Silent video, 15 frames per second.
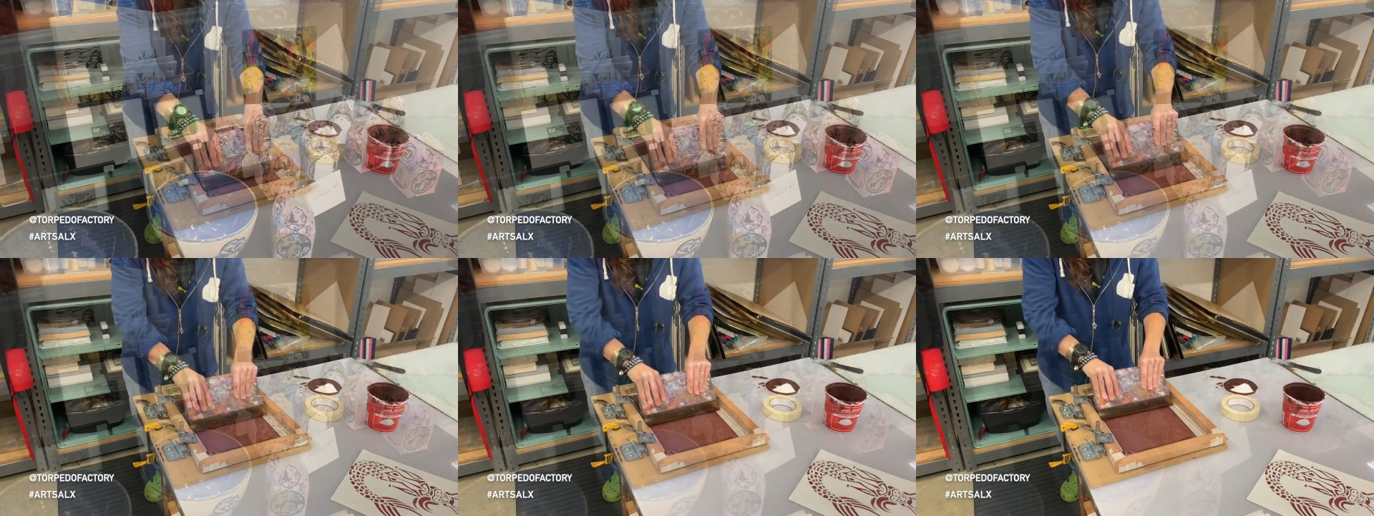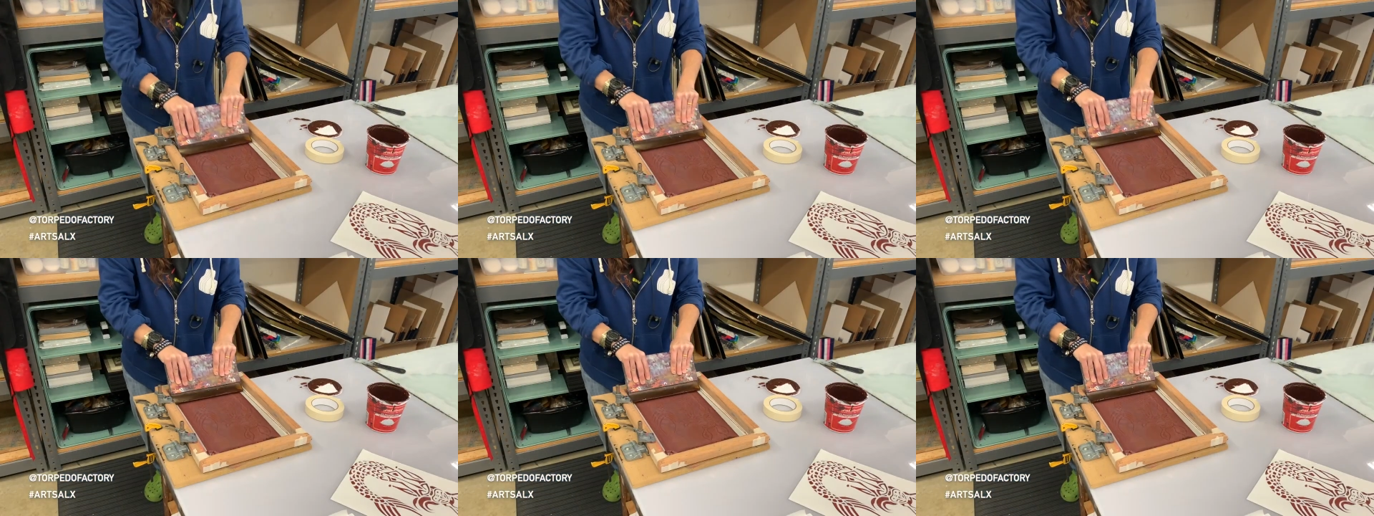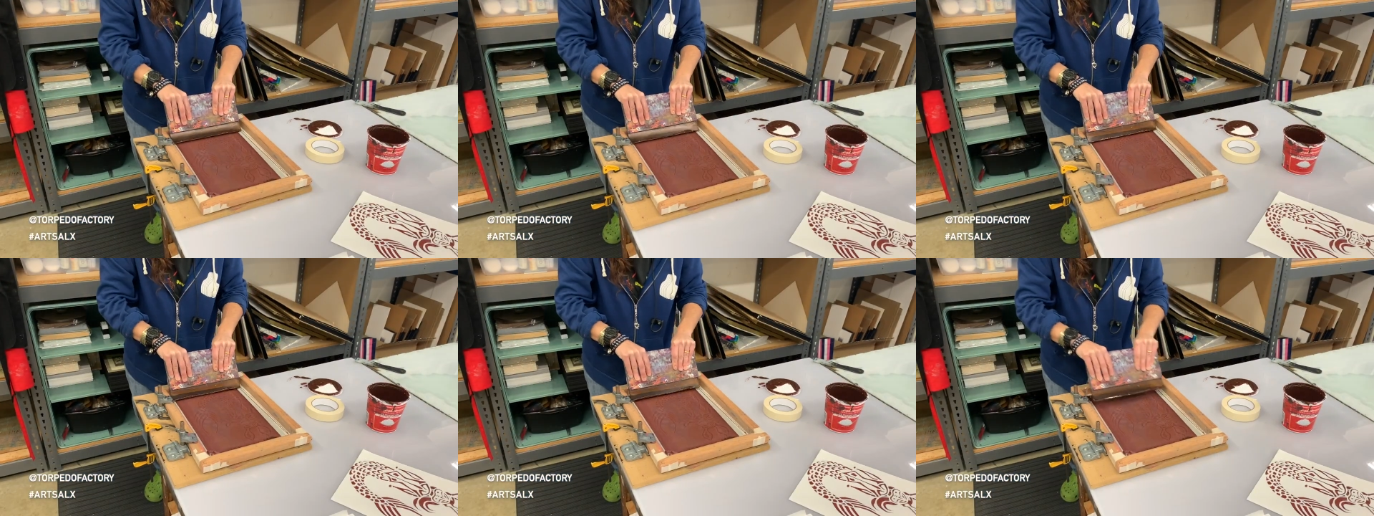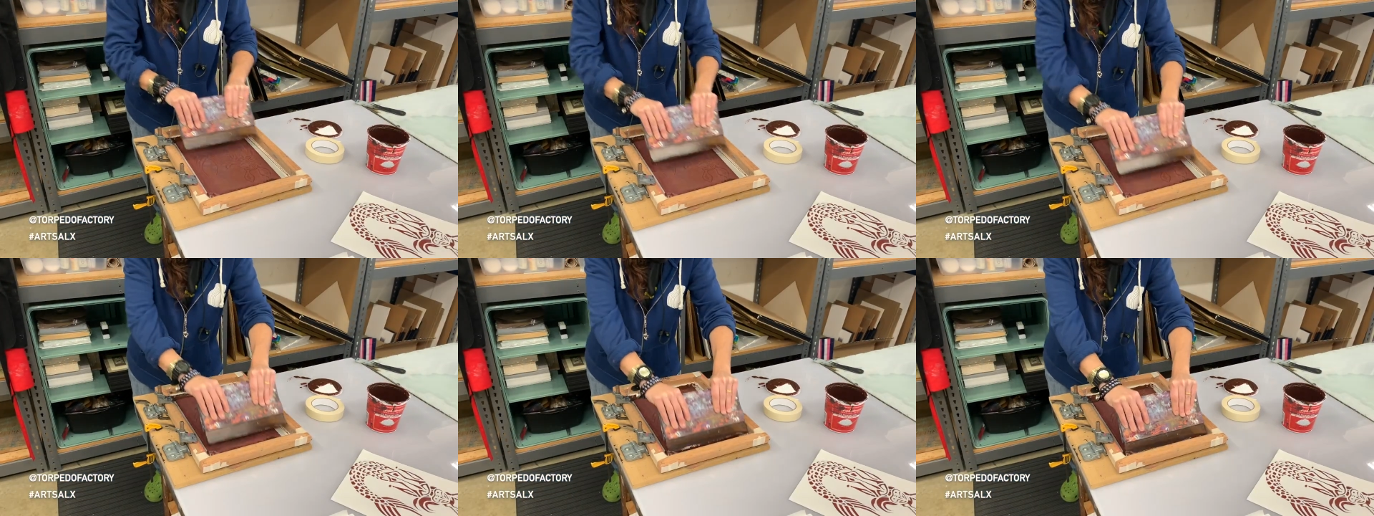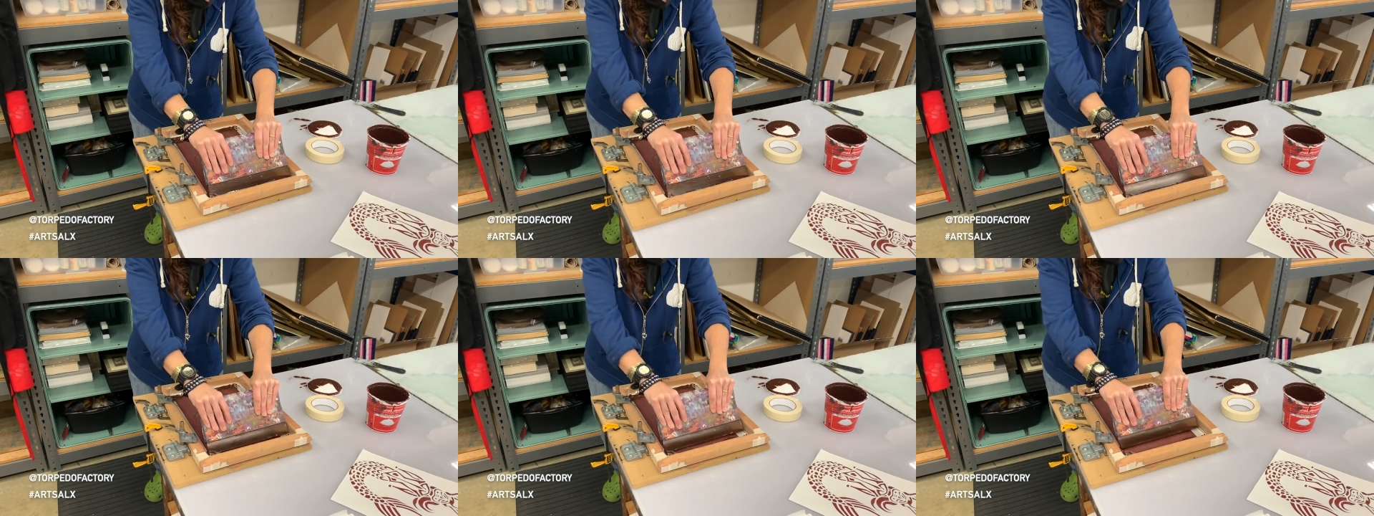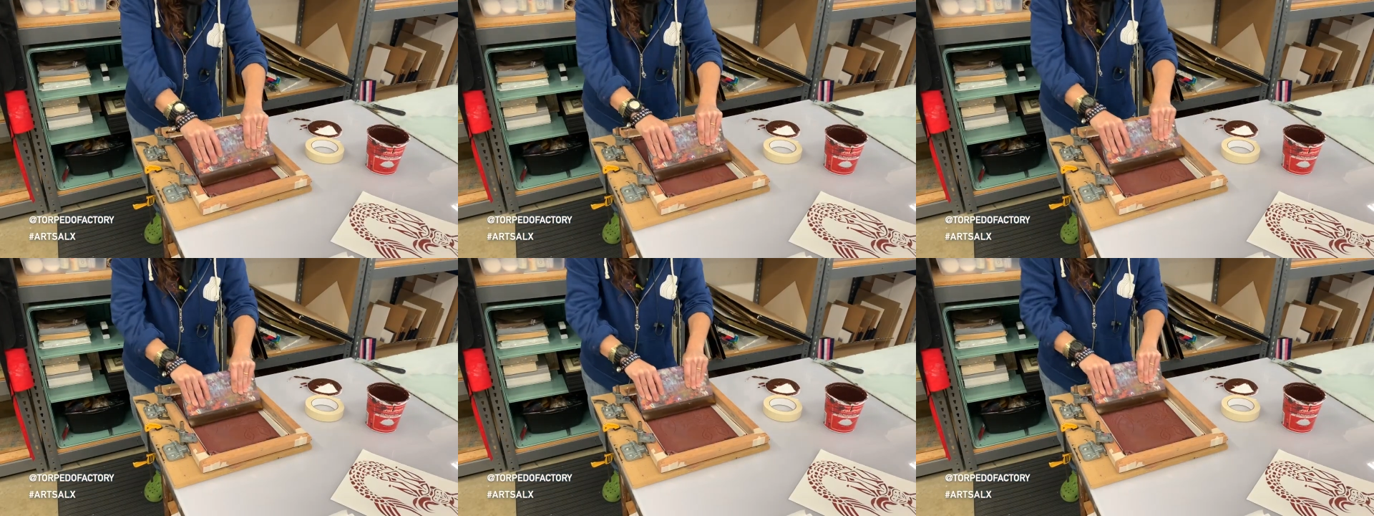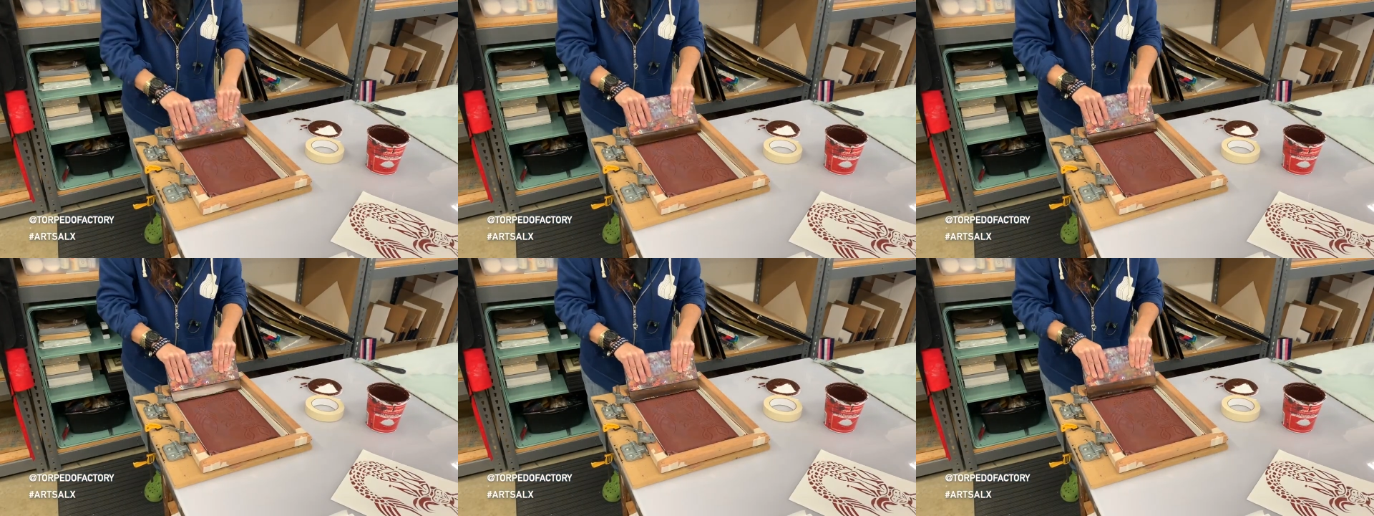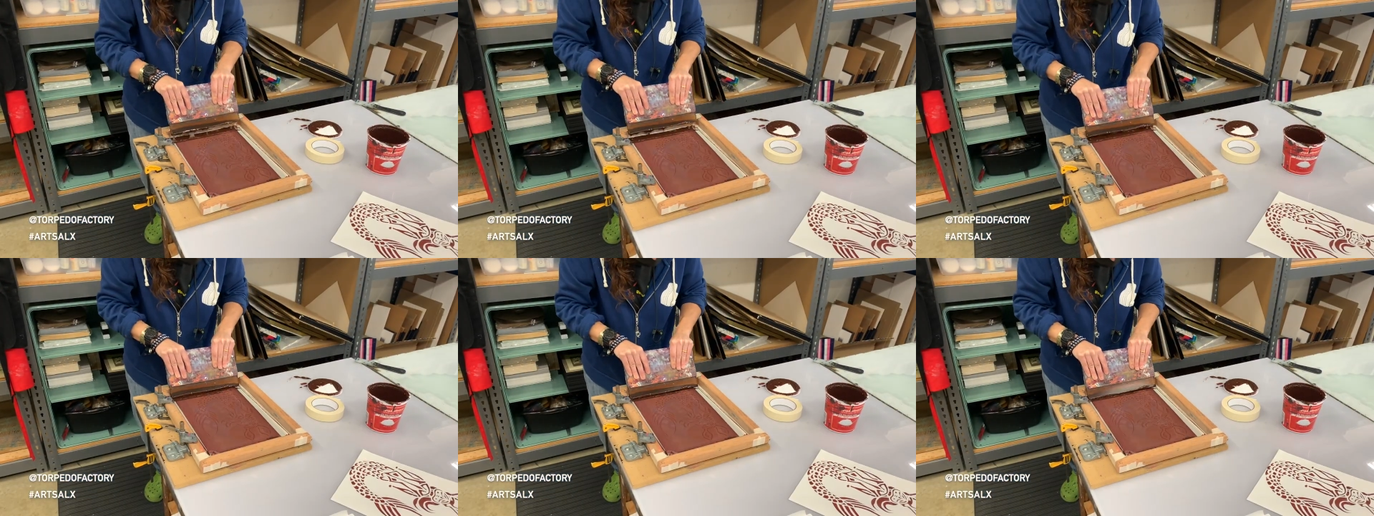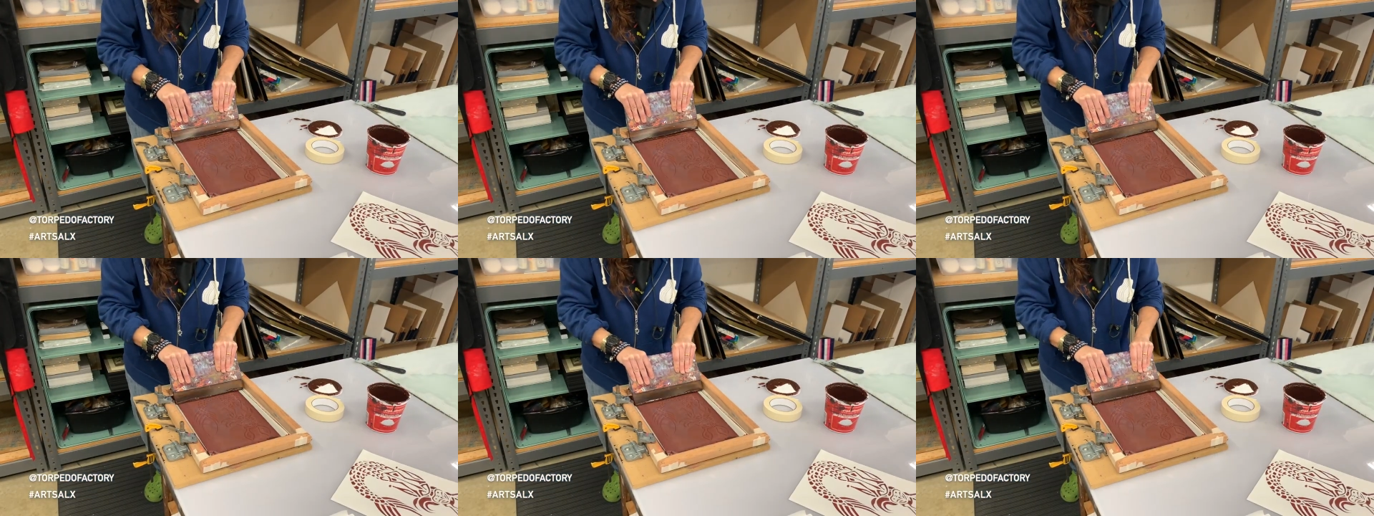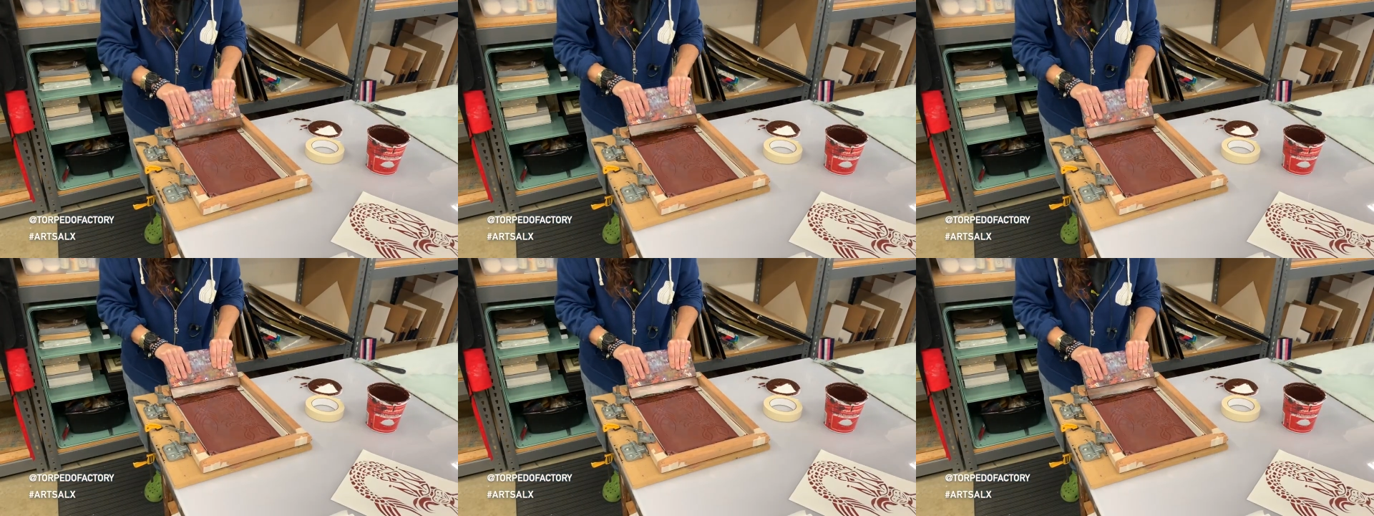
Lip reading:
No face is visible, so there are no lips to read.